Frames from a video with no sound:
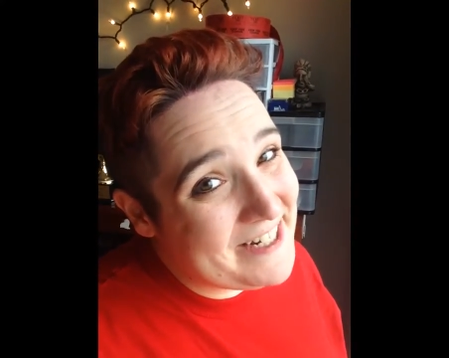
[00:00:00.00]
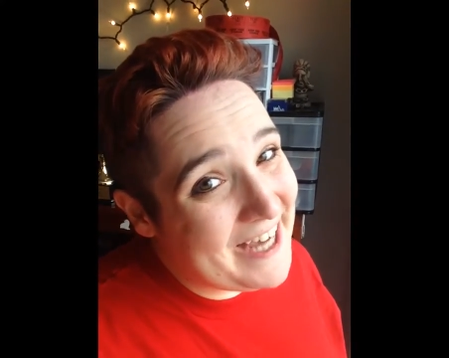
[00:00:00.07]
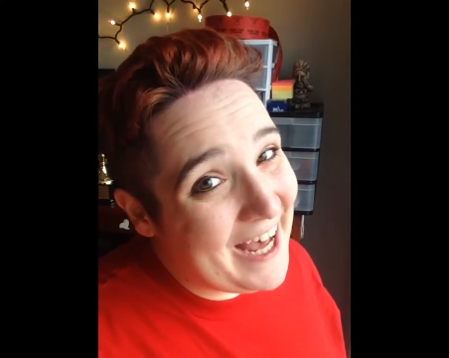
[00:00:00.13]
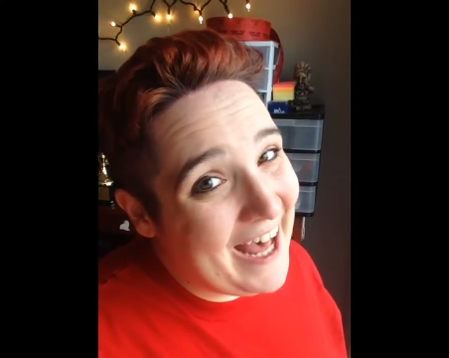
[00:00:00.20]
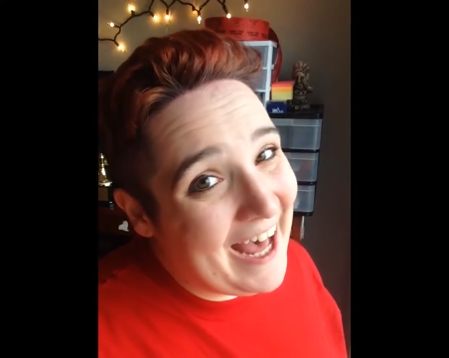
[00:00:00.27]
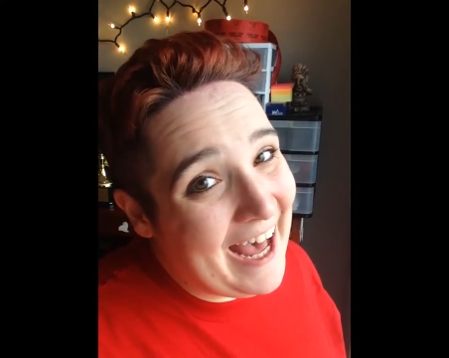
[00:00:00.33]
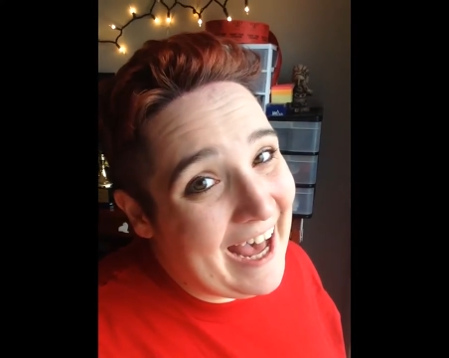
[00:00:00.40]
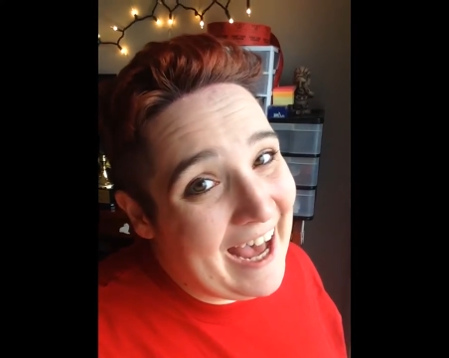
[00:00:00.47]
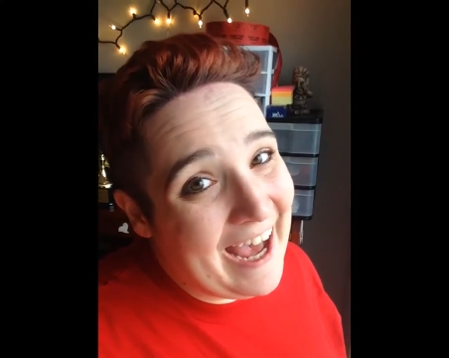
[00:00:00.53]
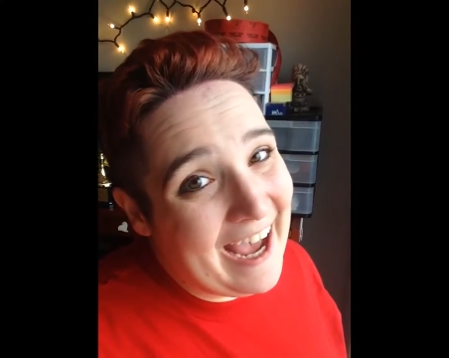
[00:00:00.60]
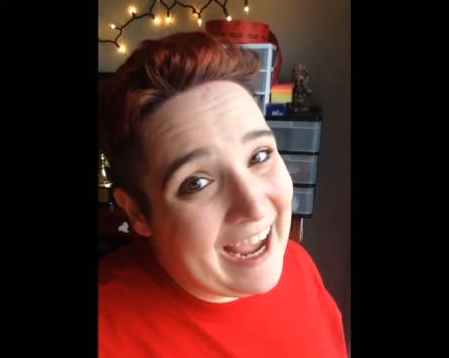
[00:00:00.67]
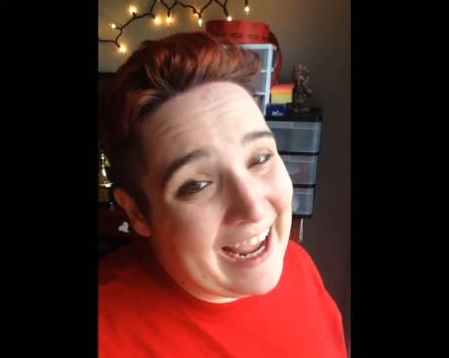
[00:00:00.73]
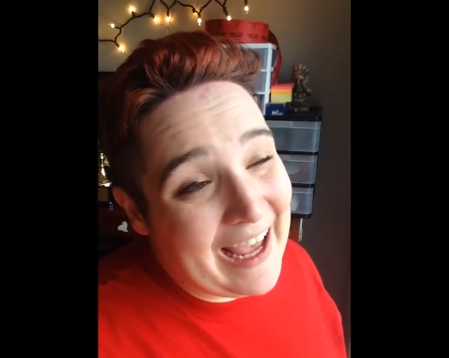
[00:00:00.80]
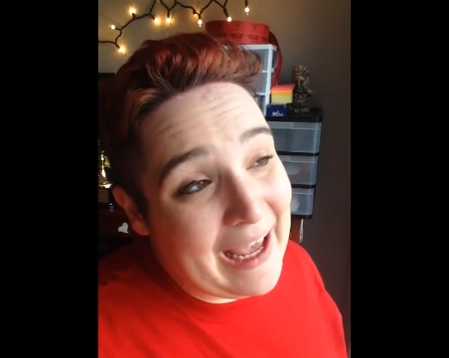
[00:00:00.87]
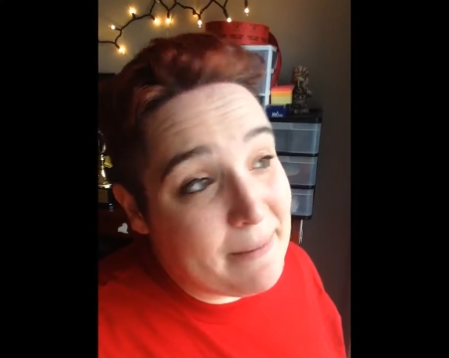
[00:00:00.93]

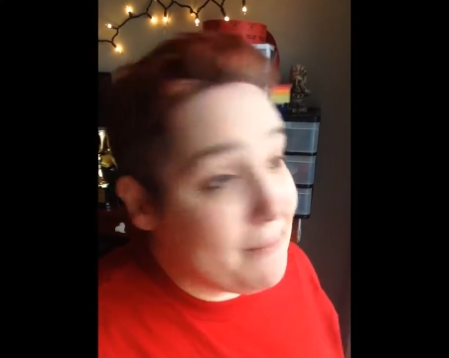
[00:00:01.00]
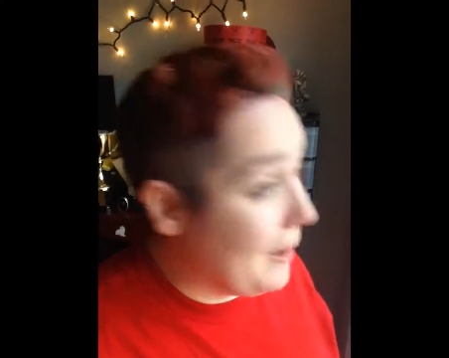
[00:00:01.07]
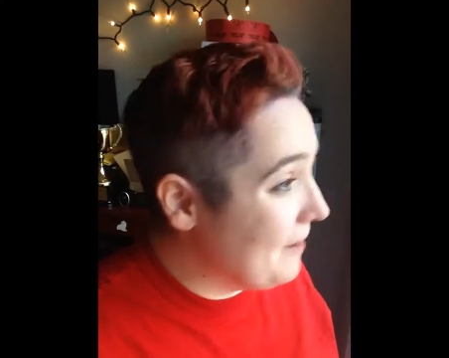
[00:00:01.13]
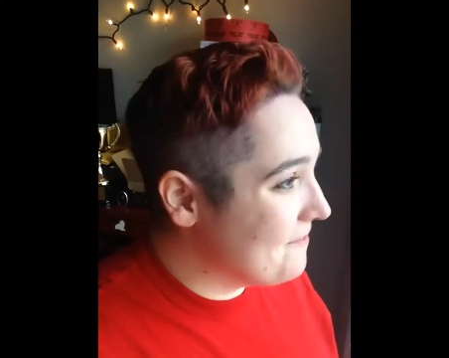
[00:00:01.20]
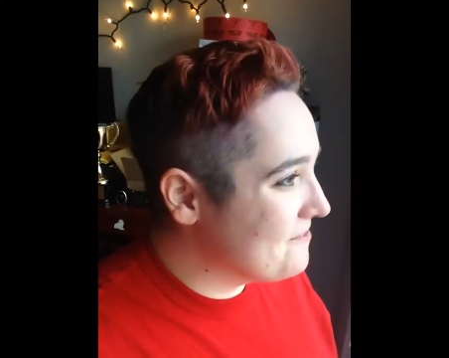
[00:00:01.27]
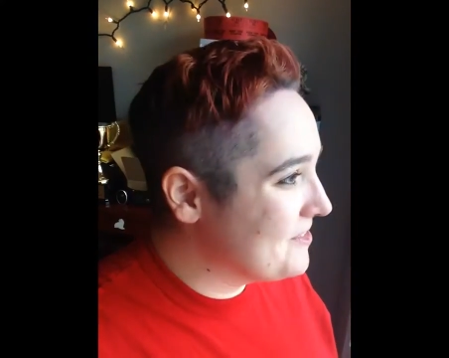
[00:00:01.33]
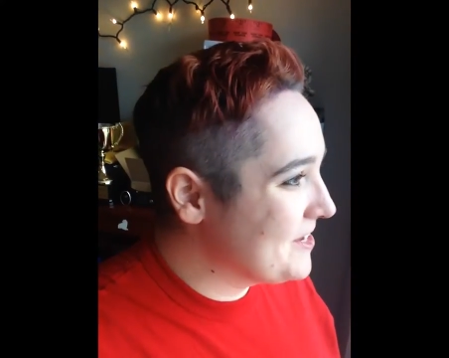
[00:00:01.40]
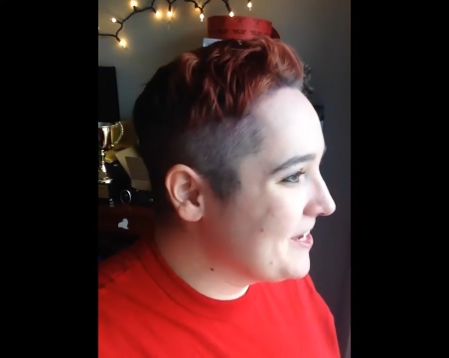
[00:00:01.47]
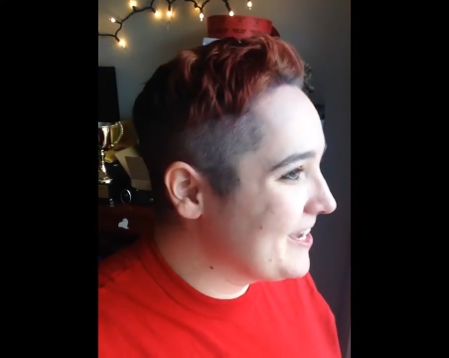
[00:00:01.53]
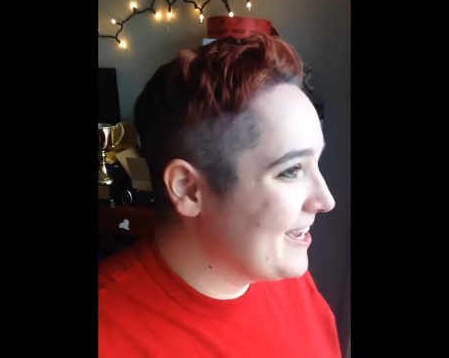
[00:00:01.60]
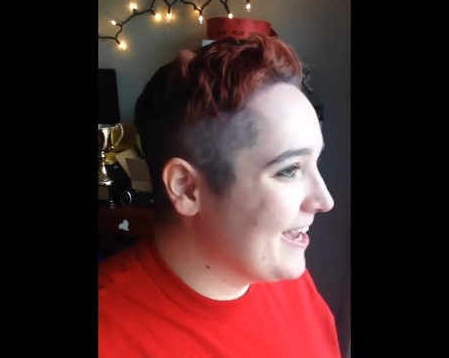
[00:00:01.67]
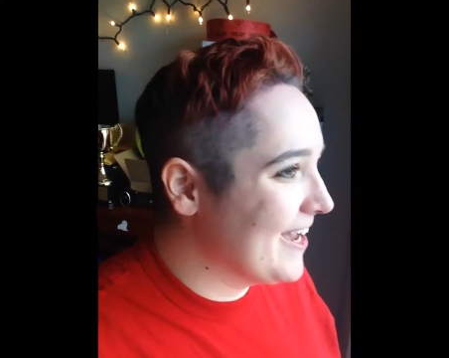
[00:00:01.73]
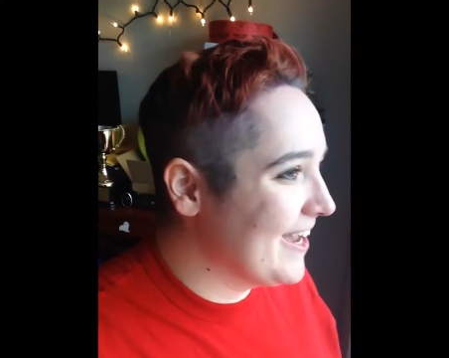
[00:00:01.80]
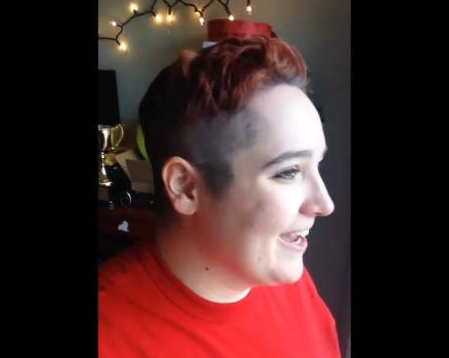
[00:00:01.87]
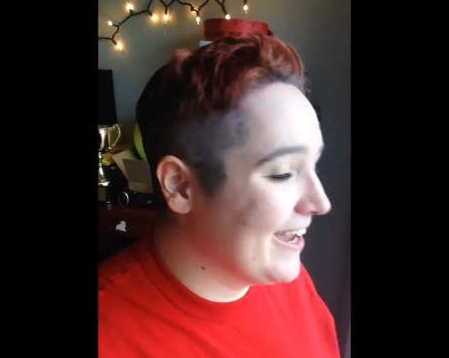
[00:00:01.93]
time of the
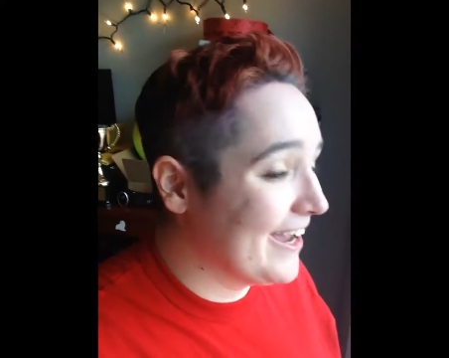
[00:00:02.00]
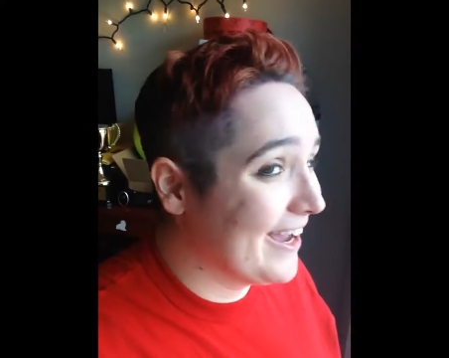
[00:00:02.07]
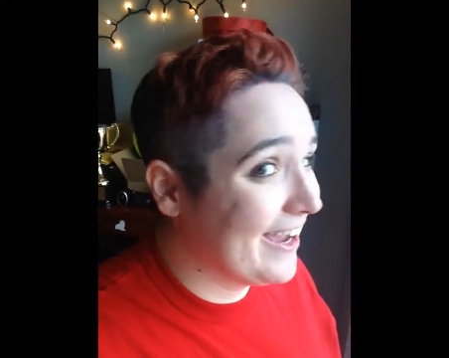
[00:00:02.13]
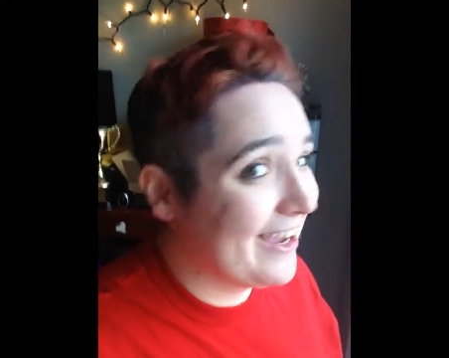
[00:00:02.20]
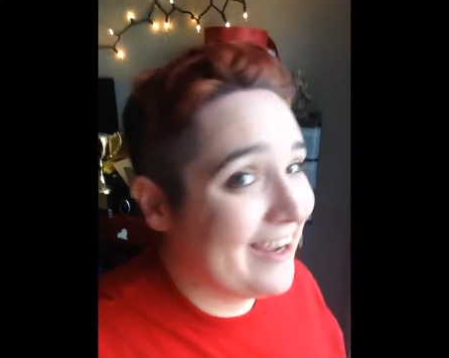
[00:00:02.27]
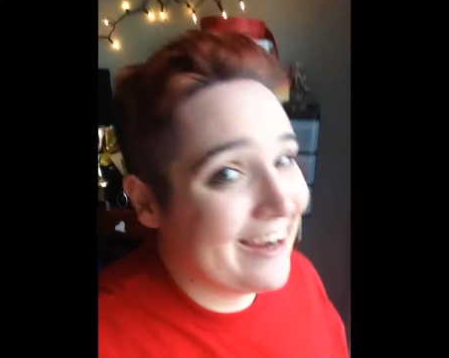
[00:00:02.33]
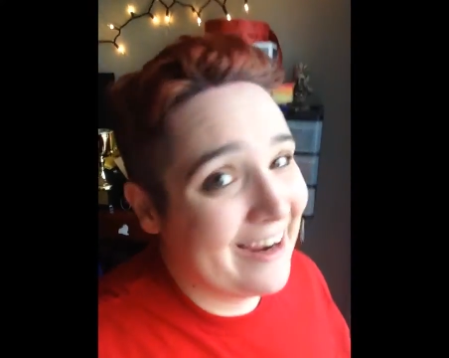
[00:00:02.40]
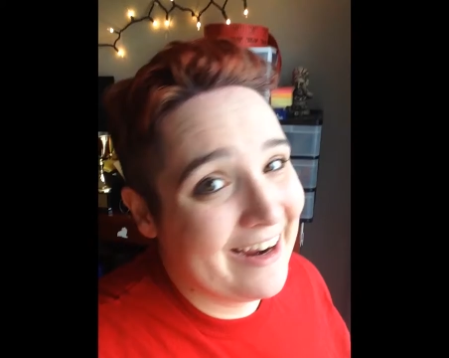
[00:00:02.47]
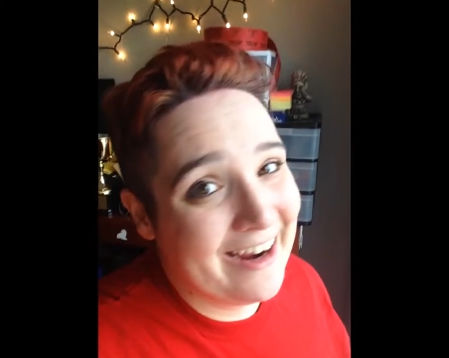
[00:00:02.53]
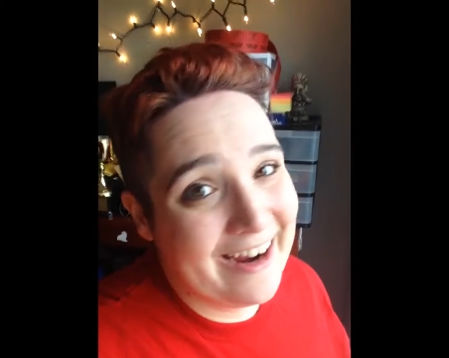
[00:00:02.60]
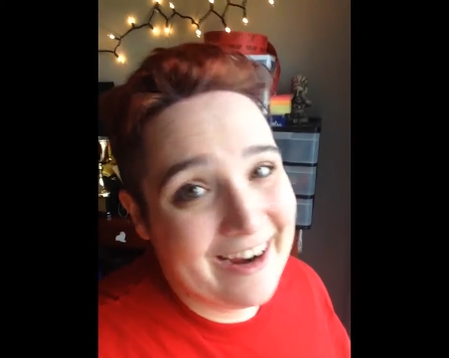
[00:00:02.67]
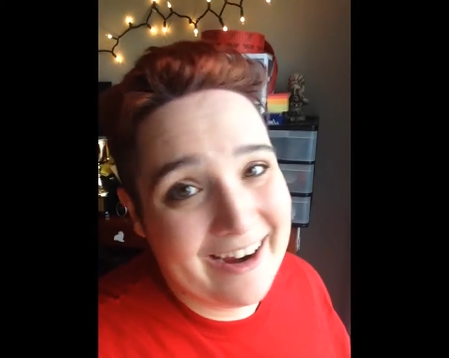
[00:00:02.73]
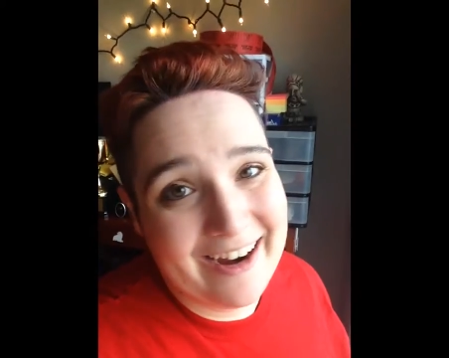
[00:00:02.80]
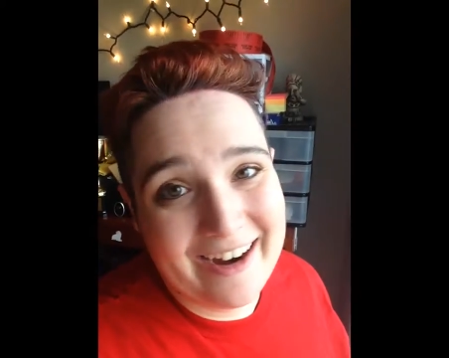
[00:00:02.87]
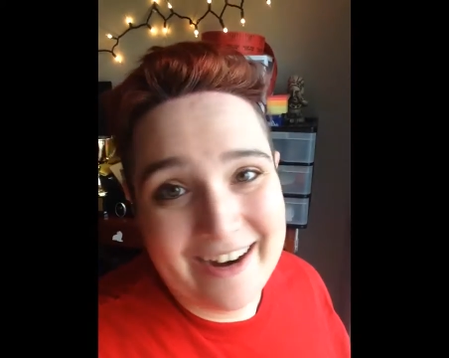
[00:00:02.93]

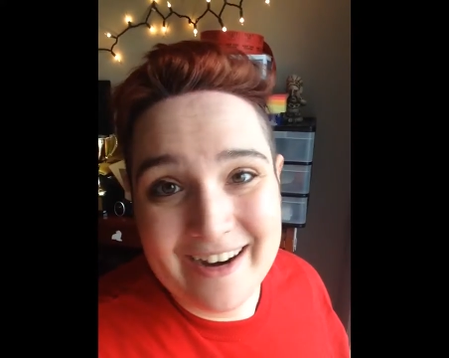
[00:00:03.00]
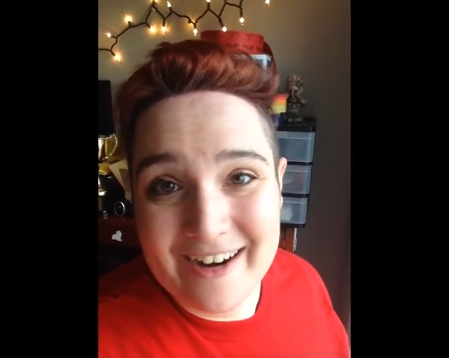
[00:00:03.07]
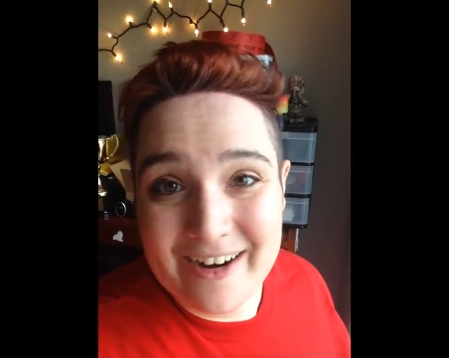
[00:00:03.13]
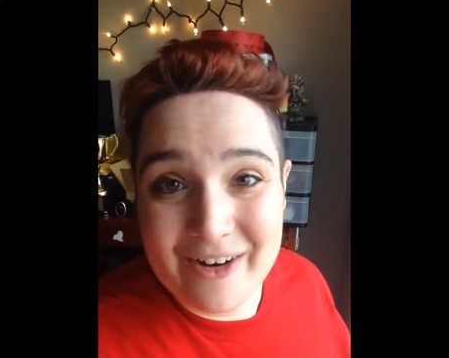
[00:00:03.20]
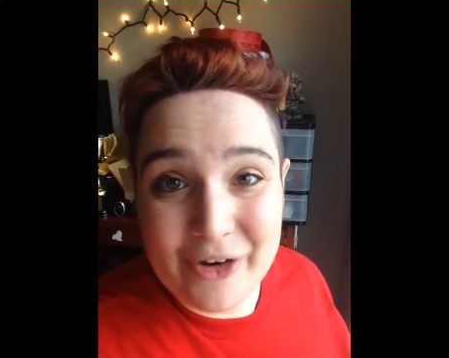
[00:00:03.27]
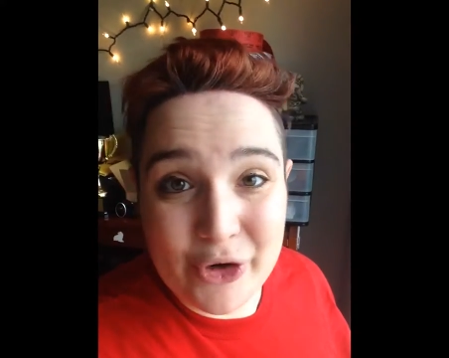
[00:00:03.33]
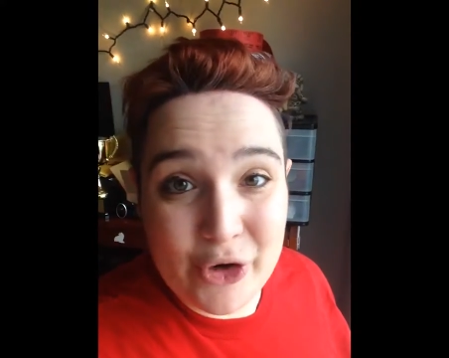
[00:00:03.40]
year.